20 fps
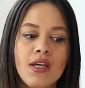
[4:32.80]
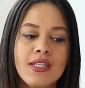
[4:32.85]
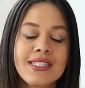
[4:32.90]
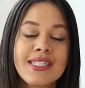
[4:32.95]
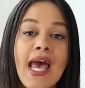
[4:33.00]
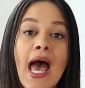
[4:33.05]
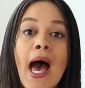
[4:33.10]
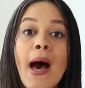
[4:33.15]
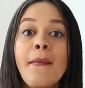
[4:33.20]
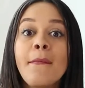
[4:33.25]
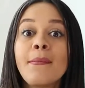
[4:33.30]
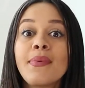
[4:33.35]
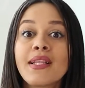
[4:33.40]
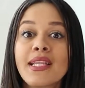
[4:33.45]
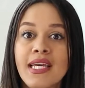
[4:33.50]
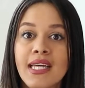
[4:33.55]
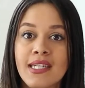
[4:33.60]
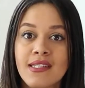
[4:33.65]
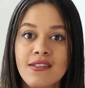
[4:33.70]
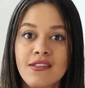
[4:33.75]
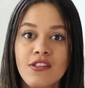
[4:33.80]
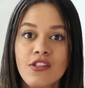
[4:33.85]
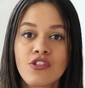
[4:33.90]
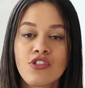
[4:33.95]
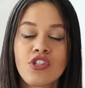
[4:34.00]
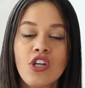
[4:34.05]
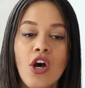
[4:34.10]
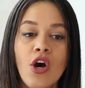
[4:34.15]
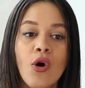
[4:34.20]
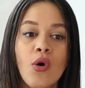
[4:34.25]
Templates.
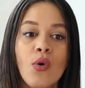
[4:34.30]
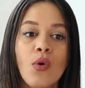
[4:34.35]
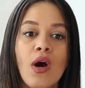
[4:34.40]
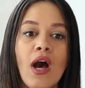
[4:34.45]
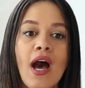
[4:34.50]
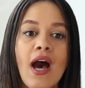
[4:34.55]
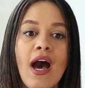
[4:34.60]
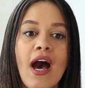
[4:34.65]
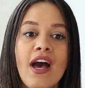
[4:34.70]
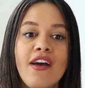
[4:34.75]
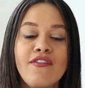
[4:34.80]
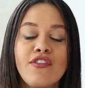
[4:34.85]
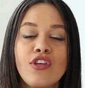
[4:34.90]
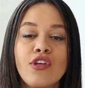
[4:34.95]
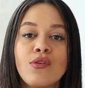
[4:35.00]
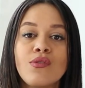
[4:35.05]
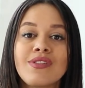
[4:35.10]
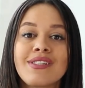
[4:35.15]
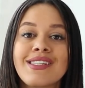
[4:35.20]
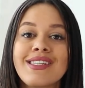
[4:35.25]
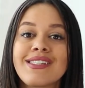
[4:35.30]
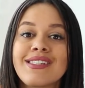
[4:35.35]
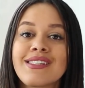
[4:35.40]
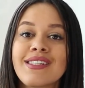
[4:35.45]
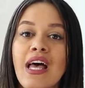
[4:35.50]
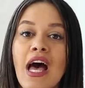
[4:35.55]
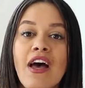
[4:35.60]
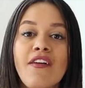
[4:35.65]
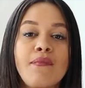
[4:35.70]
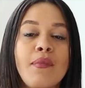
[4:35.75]
So
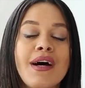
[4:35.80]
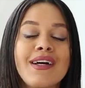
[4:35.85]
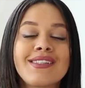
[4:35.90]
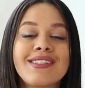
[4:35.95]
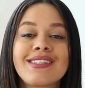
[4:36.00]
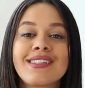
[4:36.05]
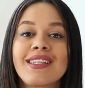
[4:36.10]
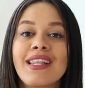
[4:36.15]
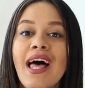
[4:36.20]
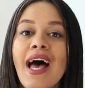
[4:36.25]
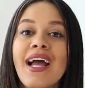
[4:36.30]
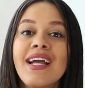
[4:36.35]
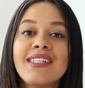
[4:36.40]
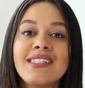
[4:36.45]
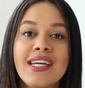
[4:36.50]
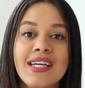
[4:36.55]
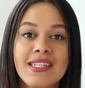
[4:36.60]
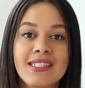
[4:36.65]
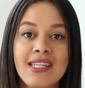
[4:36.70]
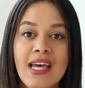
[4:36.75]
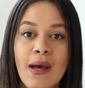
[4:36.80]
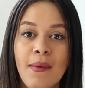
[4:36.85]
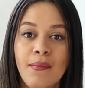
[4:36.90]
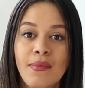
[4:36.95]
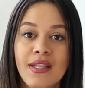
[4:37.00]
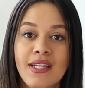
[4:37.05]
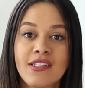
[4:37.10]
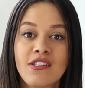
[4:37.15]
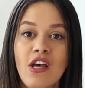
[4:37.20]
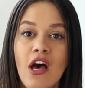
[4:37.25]
I've bought slide deck
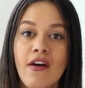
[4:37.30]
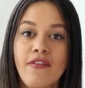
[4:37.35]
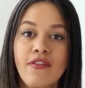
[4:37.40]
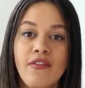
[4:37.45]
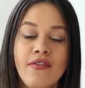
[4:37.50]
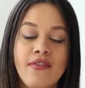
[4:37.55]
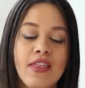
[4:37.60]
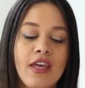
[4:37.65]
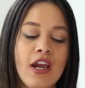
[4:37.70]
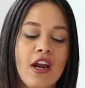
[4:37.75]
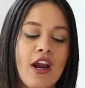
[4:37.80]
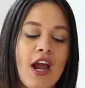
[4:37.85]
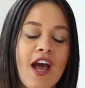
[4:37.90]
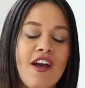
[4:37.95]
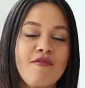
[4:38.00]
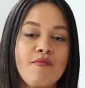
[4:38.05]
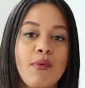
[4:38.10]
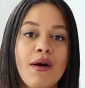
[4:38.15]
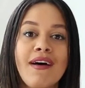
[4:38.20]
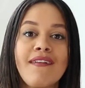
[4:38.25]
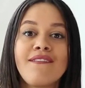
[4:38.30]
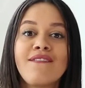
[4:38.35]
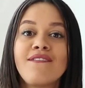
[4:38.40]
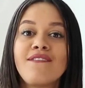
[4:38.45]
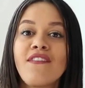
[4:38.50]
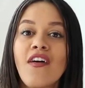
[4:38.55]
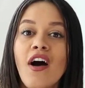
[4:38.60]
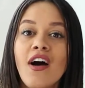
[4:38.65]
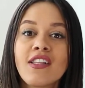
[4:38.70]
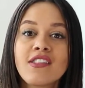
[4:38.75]
templates off of there. I've bought
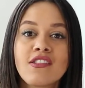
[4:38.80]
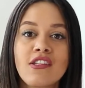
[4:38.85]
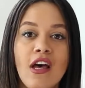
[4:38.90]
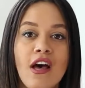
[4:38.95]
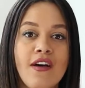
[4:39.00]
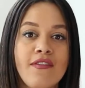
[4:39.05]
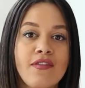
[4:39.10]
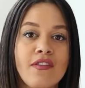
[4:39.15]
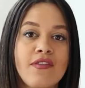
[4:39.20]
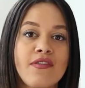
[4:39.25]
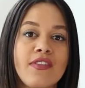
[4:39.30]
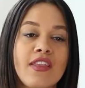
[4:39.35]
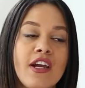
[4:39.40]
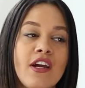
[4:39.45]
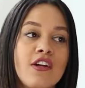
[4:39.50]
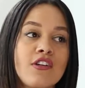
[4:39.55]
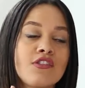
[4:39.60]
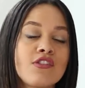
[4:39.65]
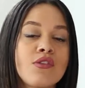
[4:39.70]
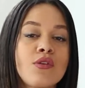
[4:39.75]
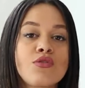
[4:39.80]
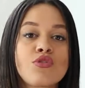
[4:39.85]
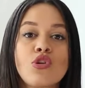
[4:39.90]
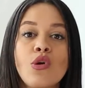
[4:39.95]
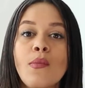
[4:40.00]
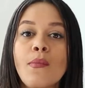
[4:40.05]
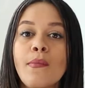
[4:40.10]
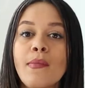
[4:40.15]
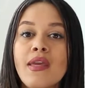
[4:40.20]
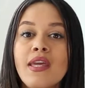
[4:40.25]
fonts off of there,
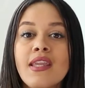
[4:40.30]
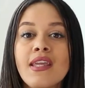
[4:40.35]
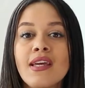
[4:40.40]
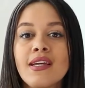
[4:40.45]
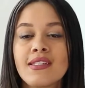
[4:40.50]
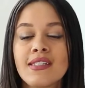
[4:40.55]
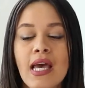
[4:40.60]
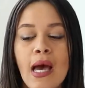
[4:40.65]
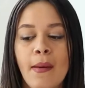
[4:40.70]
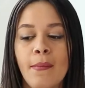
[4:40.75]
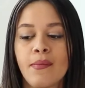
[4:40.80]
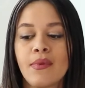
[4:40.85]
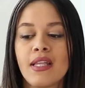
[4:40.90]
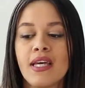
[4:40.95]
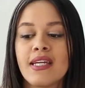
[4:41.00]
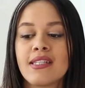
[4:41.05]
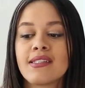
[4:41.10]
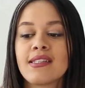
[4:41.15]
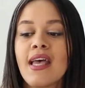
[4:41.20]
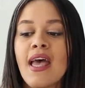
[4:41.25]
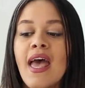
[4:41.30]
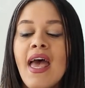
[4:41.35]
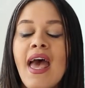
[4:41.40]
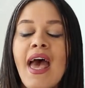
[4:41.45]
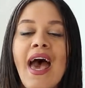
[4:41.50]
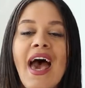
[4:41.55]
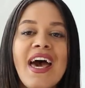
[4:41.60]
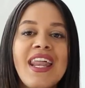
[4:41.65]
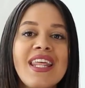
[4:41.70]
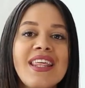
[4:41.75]
social media templates.
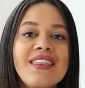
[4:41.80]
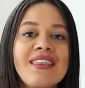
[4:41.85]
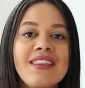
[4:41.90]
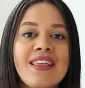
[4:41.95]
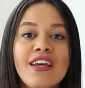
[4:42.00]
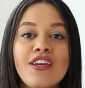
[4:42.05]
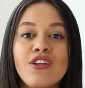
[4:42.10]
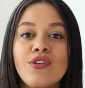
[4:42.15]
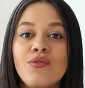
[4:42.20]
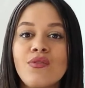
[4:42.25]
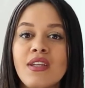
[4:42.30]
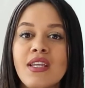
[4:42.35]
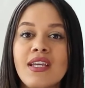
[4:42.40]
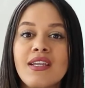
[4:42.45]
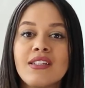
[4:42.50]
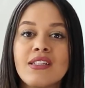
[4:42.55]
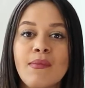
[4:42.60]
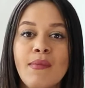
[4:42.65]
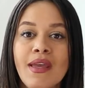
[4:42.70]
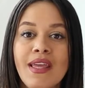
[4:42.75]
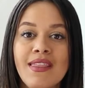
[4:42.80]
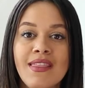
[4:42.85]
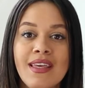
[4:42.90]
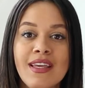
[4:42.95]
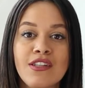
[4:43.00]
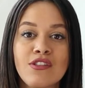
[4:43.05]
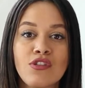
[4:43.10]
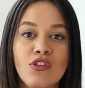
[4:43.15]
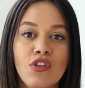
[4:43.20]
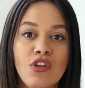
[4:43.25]
Anything that you need to make
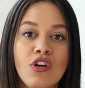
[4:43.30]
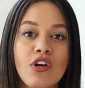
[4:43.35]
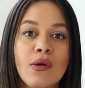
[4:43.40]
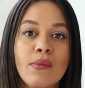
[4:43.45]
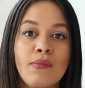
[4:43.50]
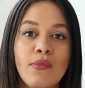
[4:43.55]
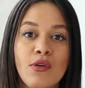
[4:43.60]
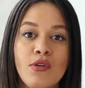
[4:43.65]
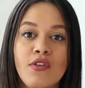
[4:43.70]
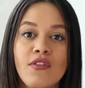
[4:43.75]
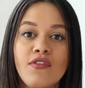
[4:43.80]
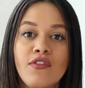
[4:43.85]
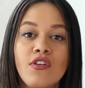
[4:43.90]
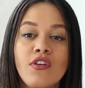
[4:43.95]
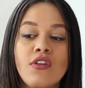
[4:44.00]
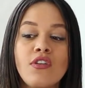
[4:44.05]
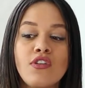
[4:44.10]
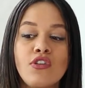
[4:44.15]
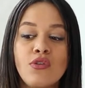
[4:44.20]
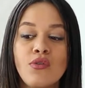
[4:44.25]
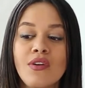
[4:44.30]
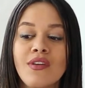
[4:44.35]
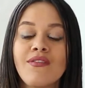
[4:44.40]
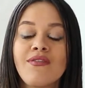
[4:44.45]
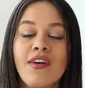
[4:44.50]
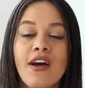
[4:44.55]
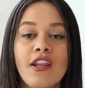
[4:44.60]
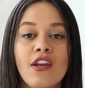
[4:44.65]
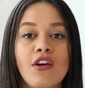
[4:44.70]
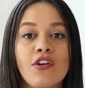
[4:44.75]
things look beautiful, you can
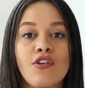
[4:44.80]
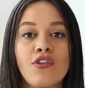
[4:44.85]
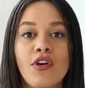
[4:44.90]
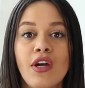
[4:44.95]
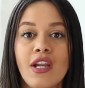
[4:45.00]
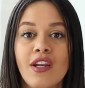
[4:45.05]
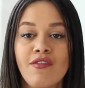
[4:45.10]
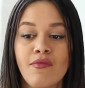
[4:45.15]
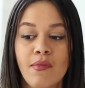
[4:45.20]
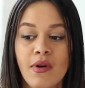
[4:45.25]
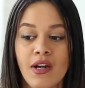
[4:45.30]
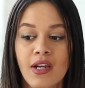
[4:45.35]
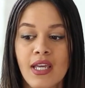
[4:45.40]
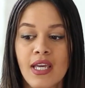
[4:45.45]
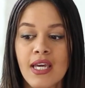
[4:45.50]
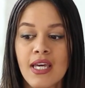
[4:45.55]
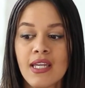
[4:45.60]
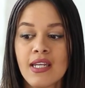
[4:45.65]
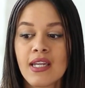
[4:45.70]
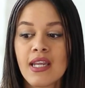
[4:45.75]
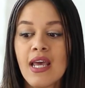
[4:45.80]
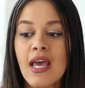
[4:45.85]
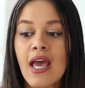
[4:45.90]
find on Creative Market.